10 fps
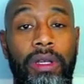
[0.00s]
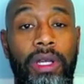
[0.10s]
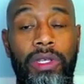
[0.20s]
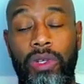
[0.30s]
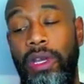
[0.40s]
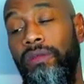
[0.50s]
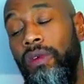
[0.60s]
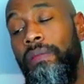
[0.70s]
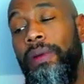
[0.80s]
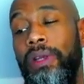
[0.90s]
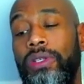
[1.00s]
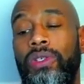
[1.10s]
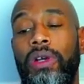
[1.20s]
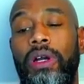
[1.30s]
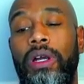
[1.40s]
So even when parents
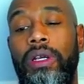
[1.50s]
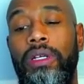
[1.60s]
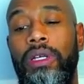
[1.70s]
are,